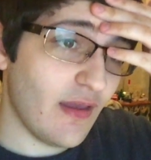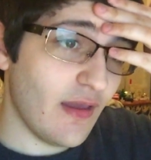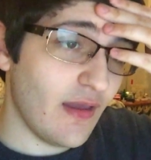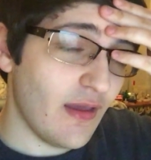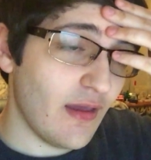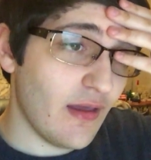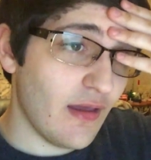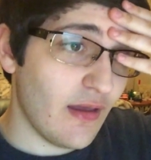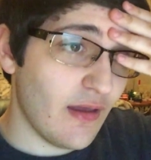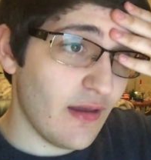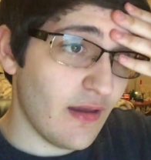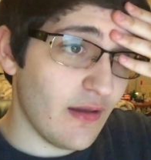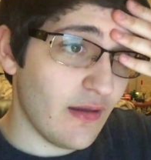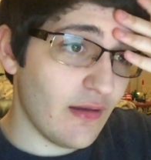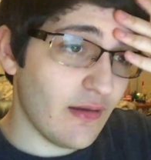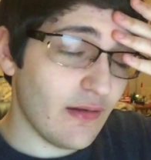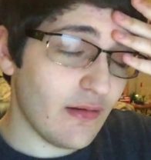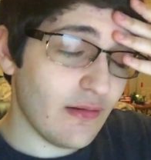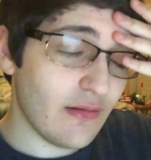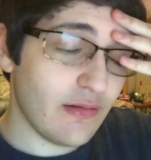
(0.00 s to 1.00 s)
we, we were pretty
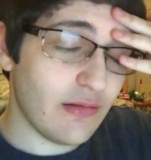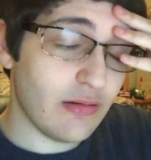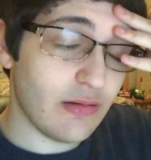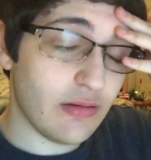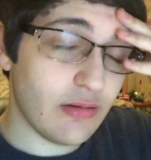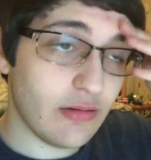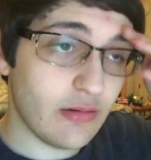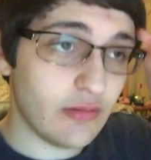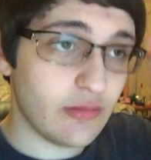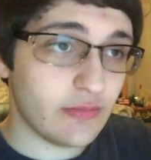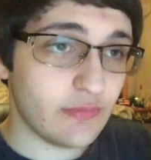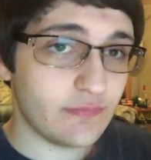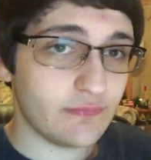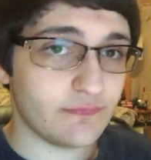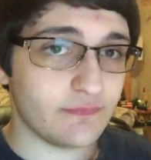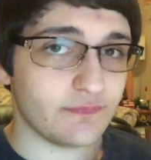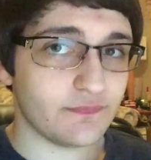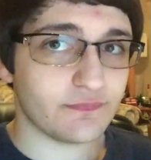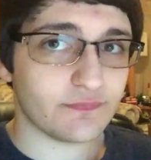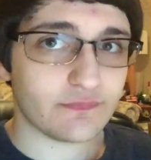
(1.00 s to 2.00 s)
much we, yeah we were all like
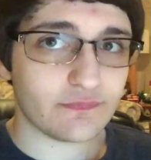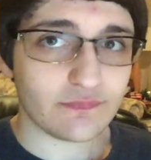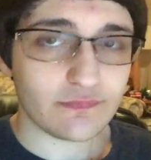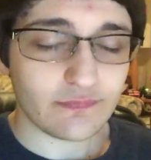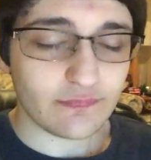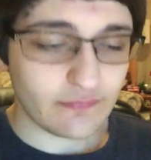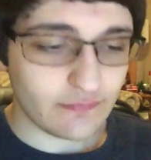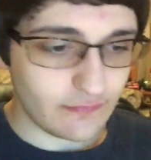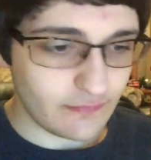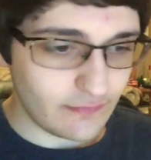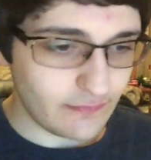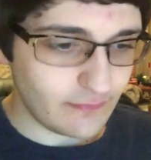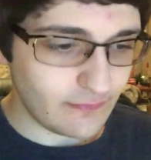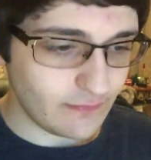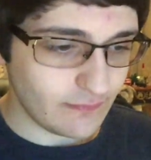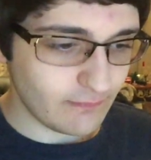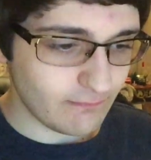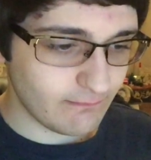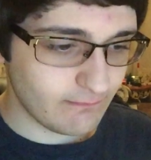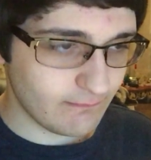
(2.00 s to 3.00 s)
hyperventilating.
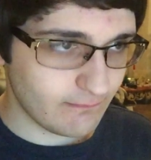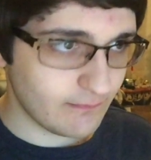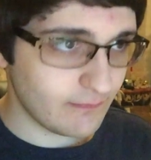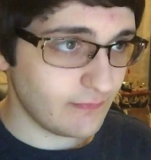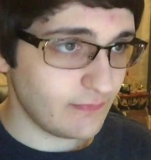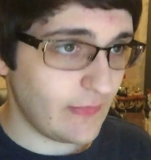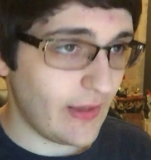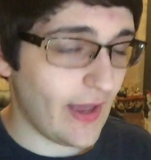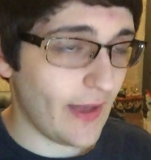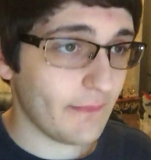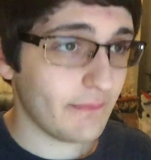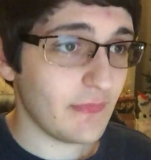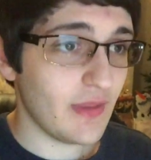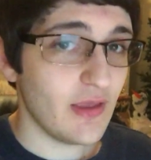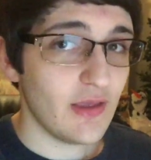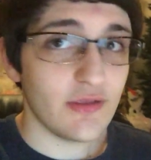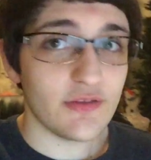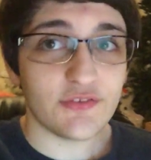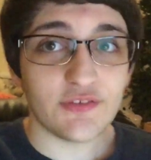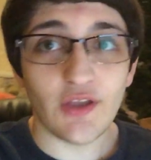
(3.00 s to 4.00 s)
Yeah.
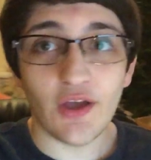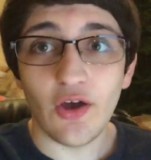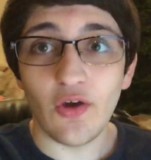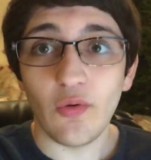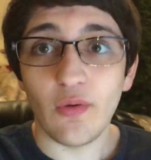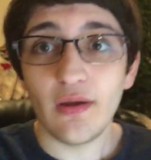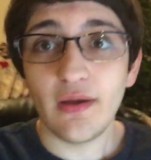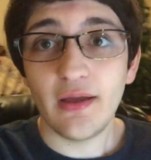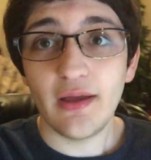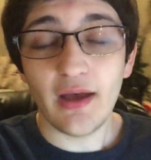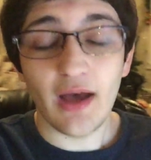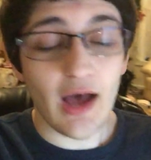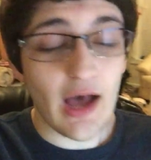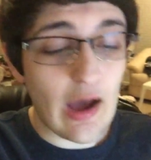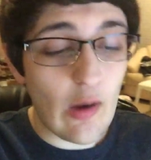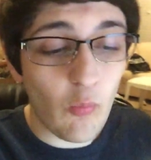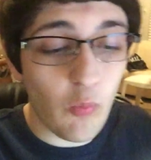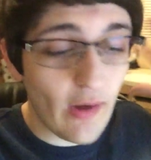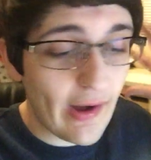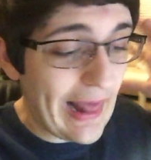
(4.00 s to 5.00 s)
So
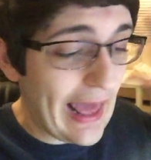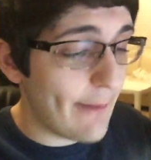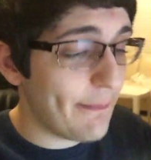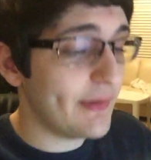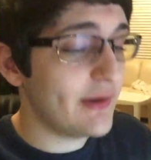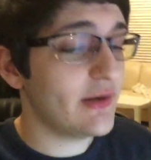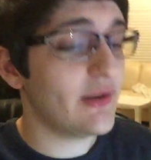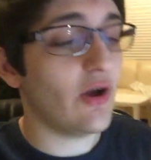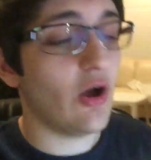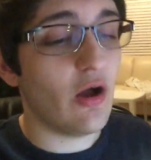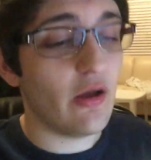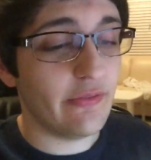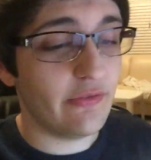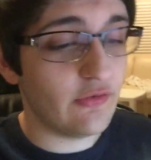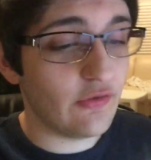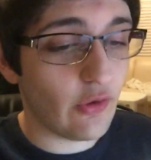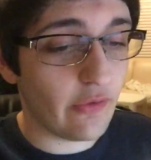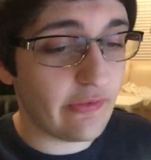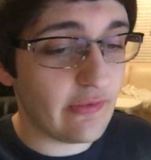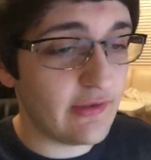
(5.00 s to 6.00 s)
uh, what happened on
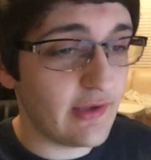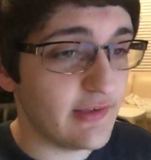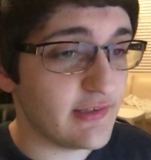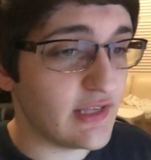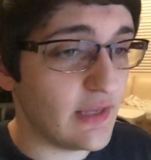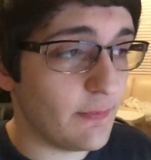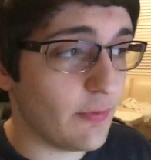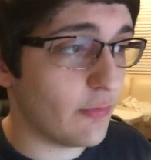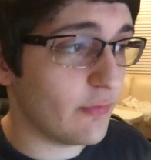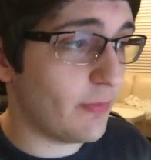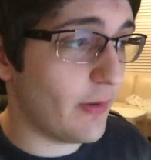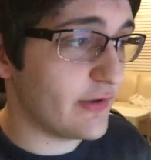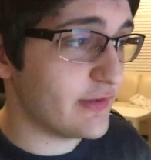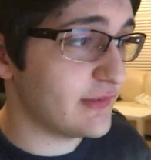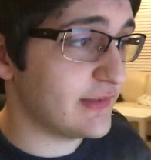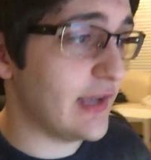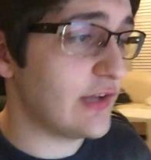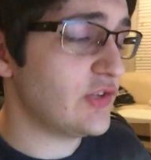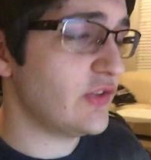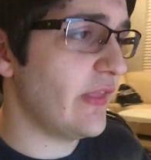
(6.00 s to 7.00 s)
during the DC
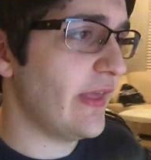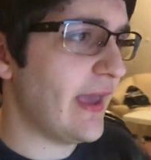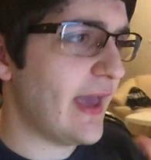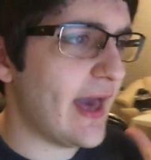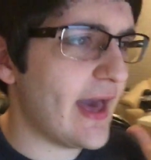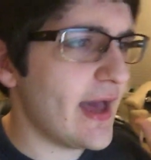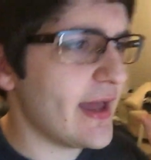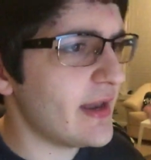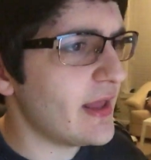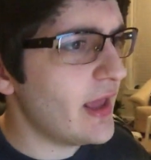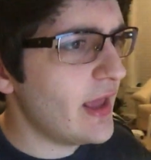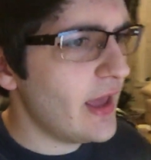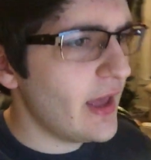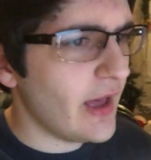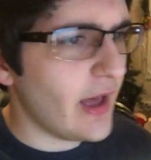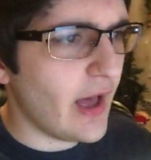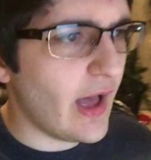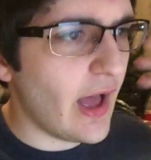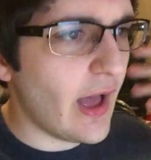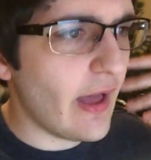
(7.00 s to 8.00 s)
presentation? They had
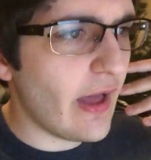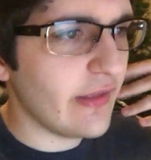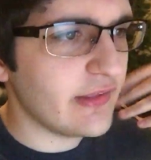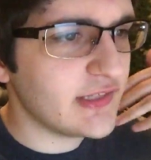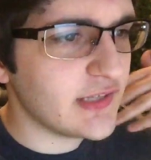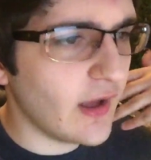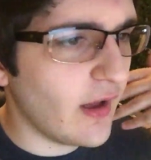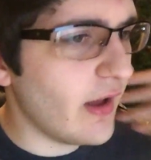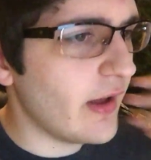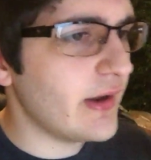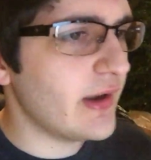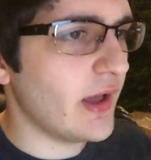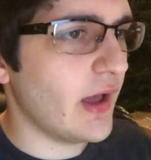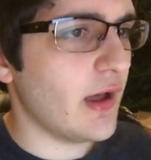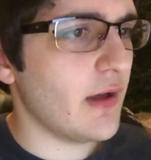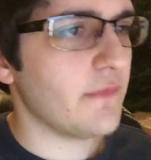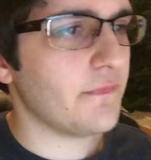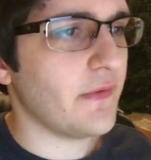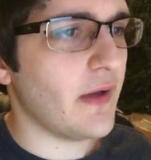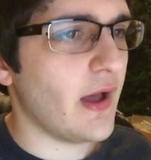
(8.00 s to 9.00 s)
uh, a ton
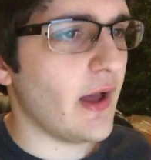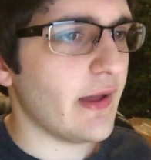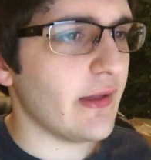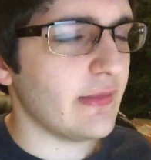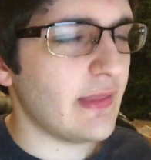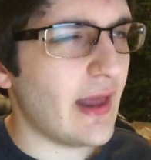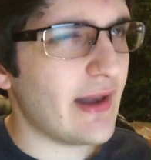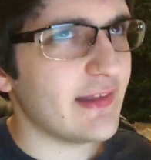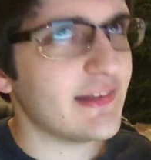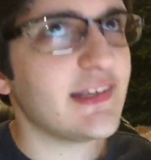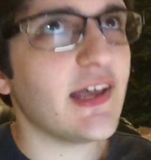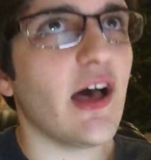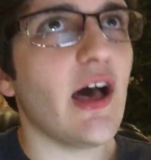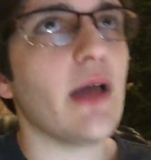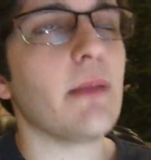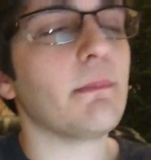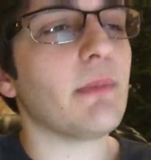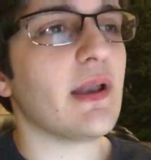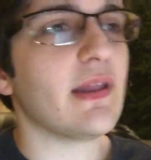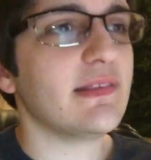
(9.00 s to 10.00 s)
of uh, not a
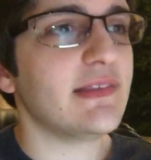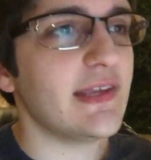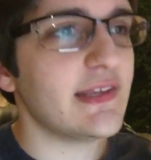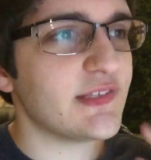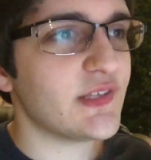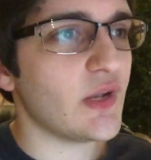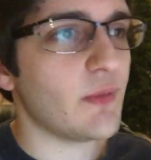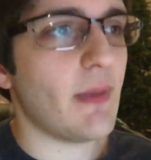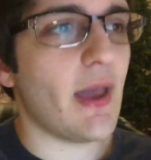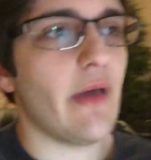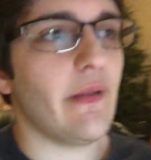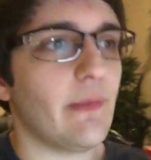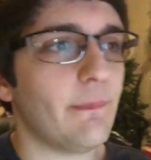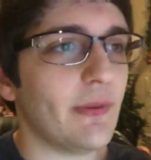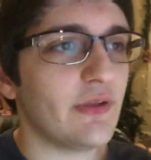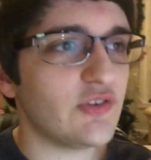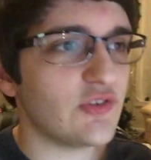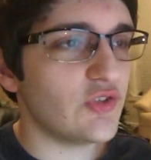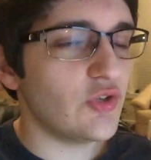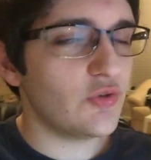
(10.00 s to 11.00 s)
ton, but a decent amount, a
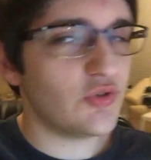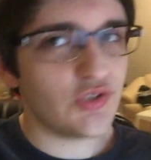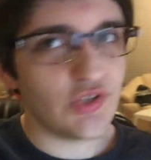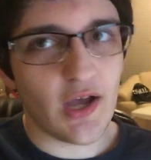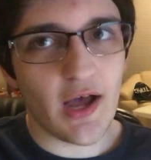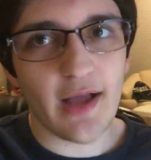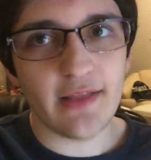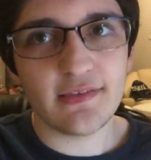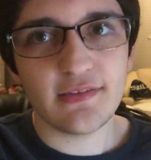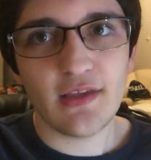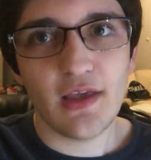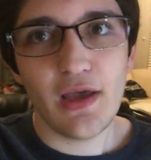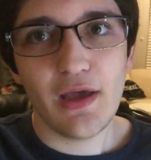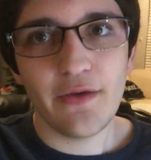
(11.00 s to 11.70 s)
bunch of new shots